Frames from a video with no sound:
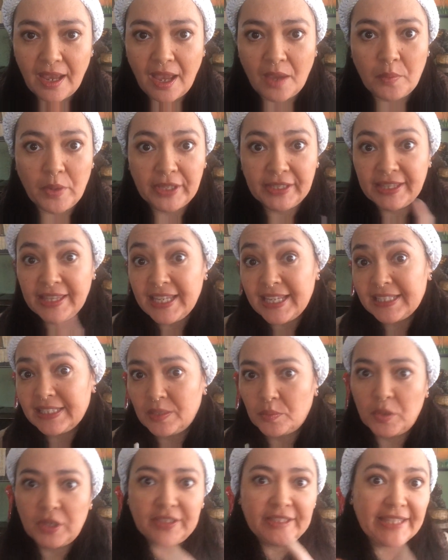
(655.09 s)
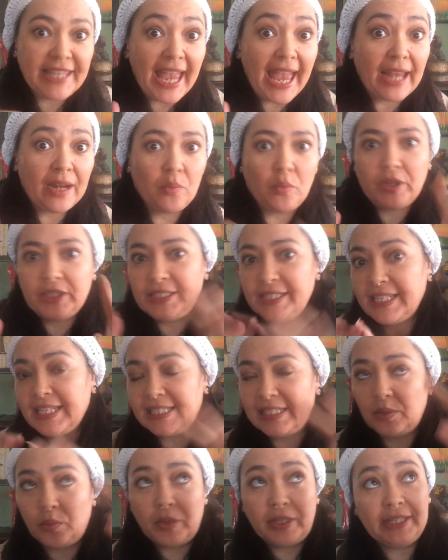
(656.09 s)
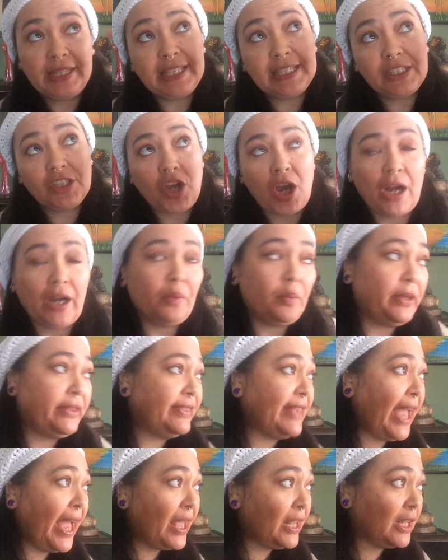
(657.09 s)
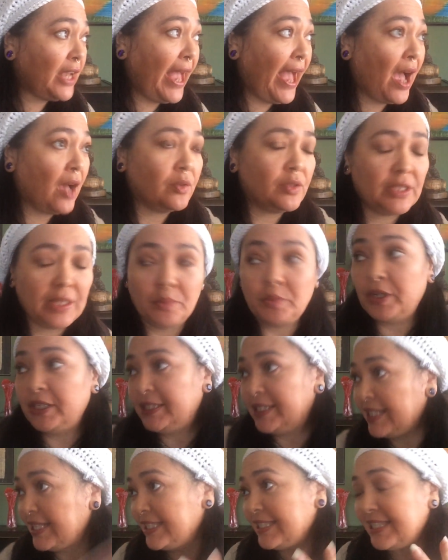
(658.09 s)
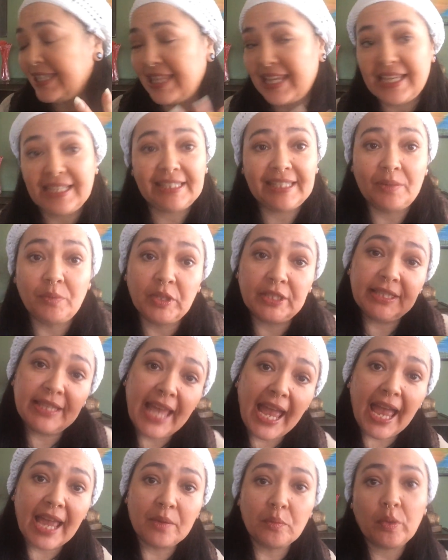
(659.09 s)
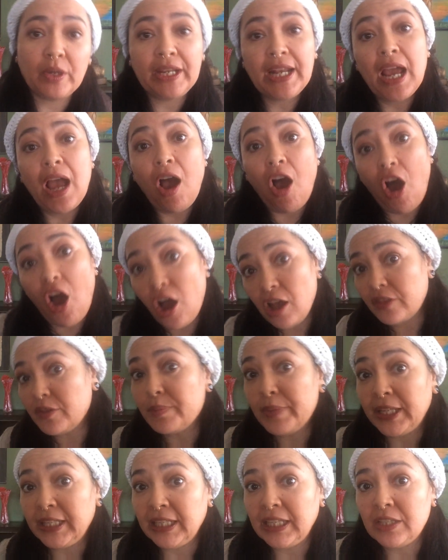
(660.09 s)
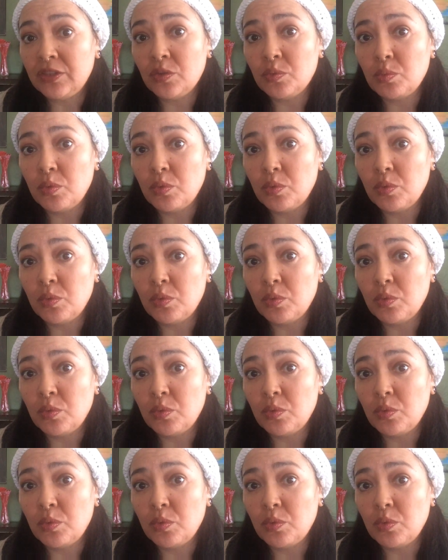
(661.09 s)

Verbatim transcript: I want this, I want that, I want this, I want this car, I want that house, I want this, this, I want that, I want all the money in the